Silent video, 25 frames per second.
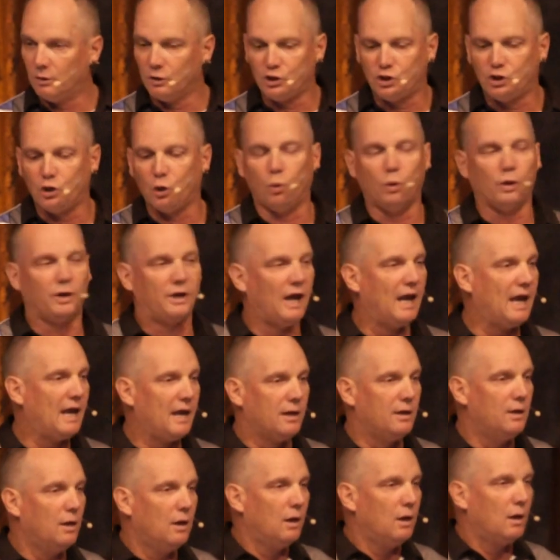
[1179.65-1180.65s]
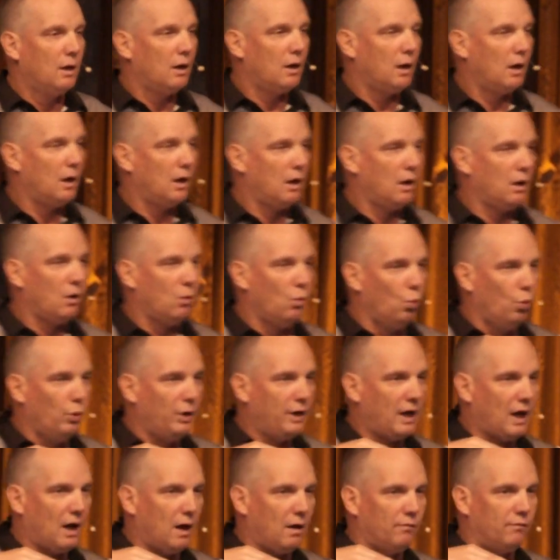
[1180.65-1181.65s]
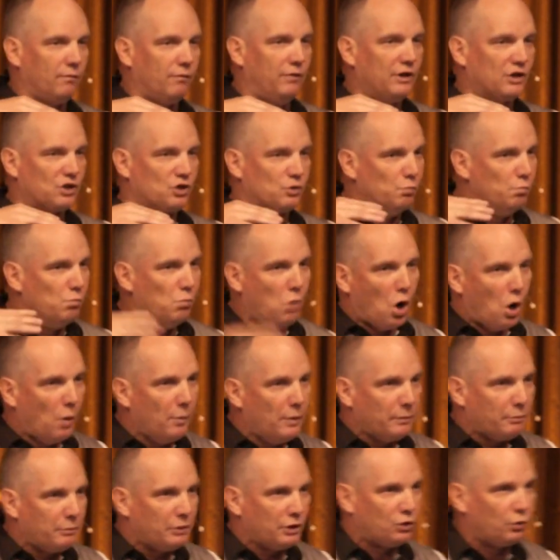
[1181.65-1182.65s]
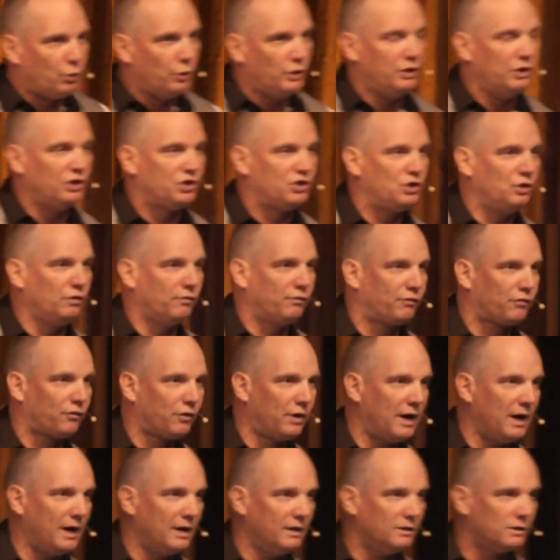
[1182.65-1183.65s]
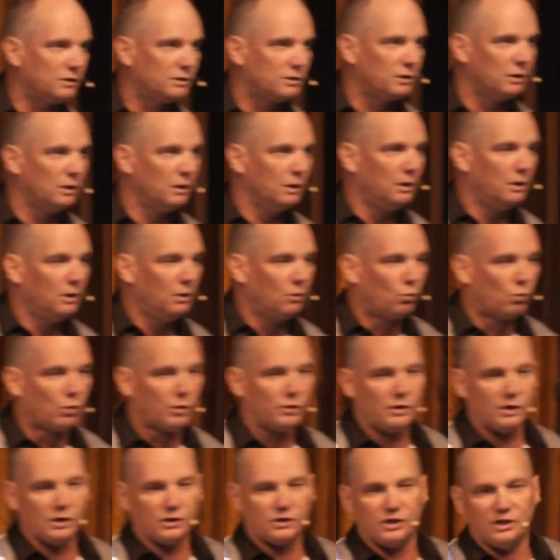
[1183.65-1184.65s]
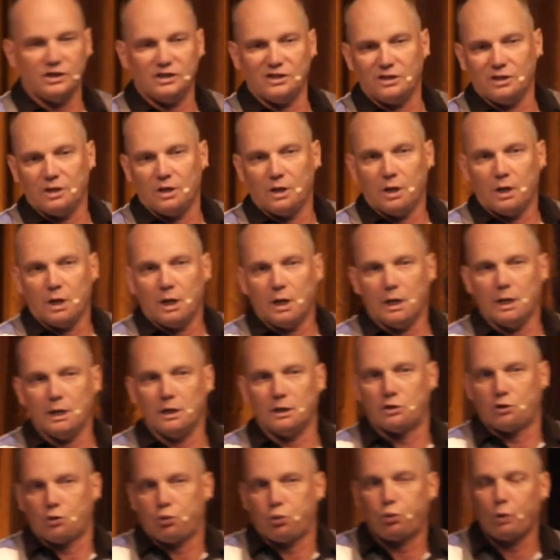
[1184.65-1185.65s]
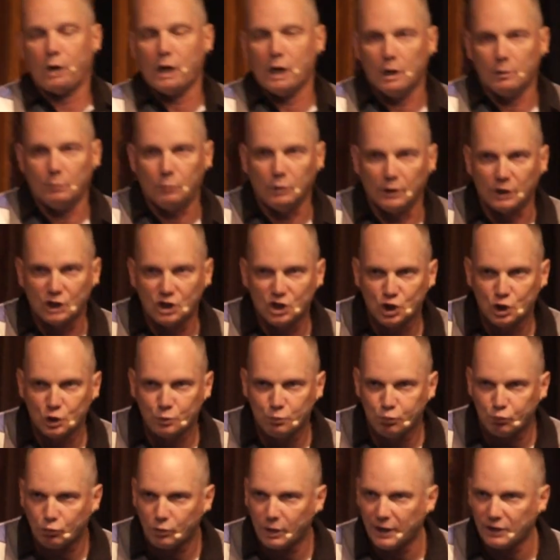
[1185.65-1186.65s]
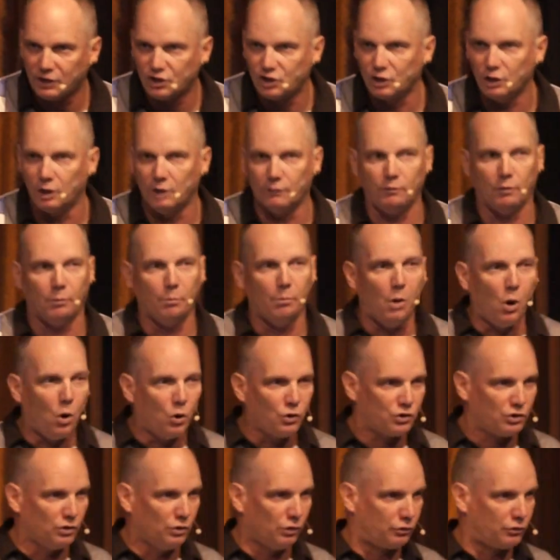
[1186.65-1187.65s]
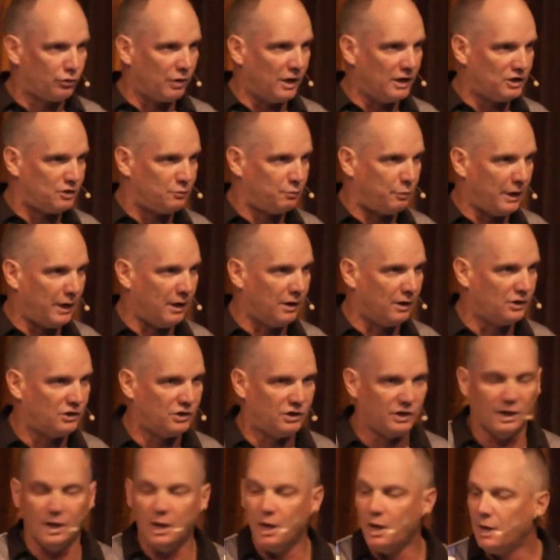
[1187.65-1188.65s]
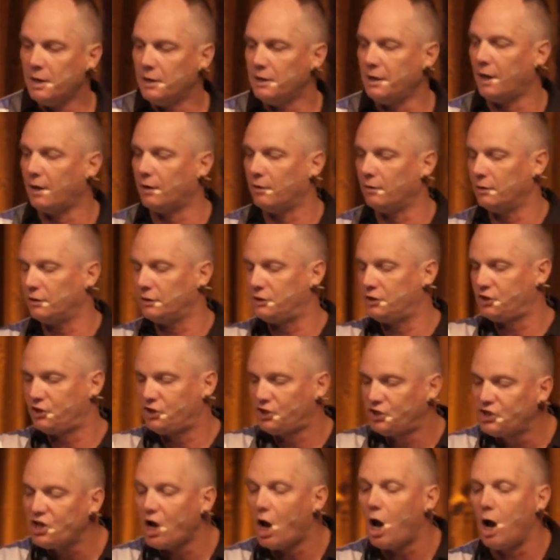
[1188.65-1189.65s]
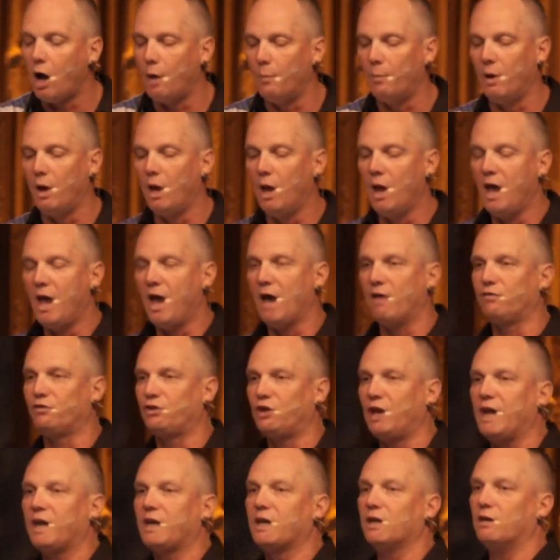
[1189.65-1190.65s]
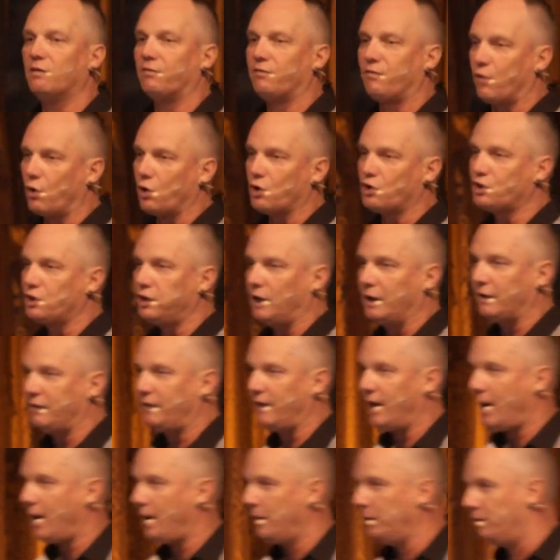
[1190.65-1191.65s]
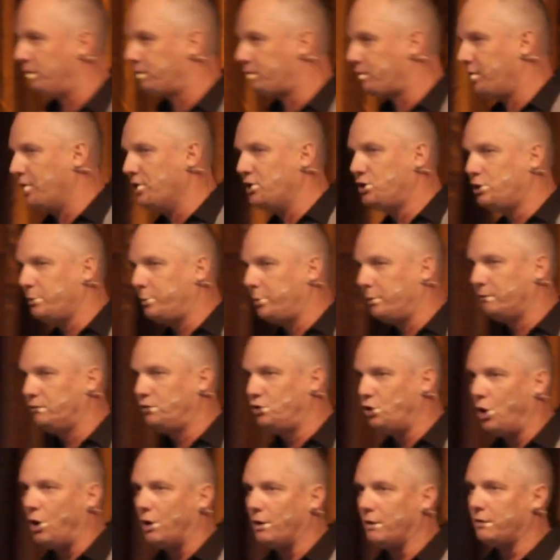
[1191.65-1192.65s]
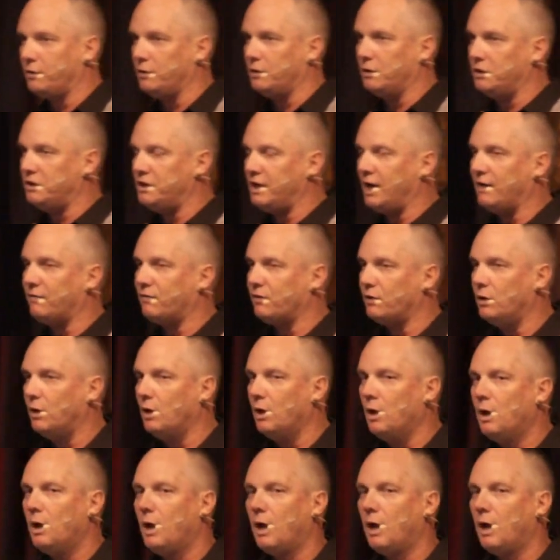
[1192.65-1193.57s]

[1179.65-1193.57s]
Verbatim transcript: So again, we have this moment between these 2 friends where there's an incredible expression of emotional transparency. Now, some have taken a verse like that in the friendship of Jonathan and David,